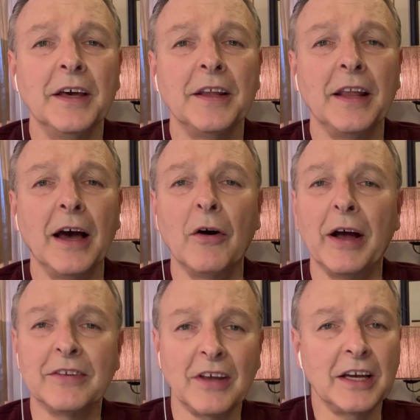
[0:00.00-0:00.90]
Now,
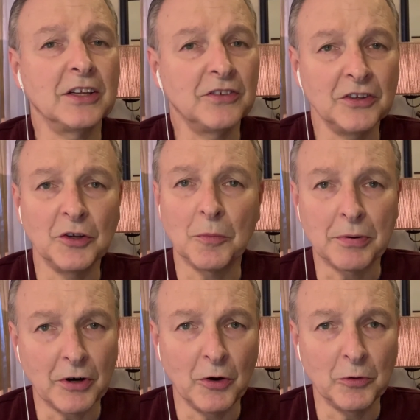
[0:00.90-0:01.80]
as I continue to
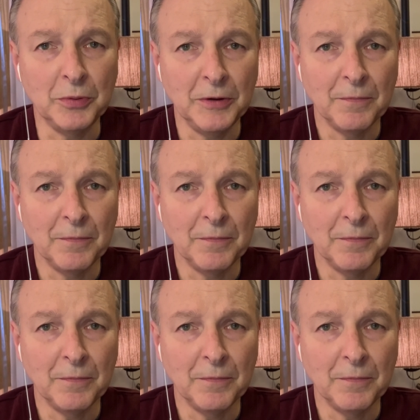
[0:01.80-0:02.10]
probe,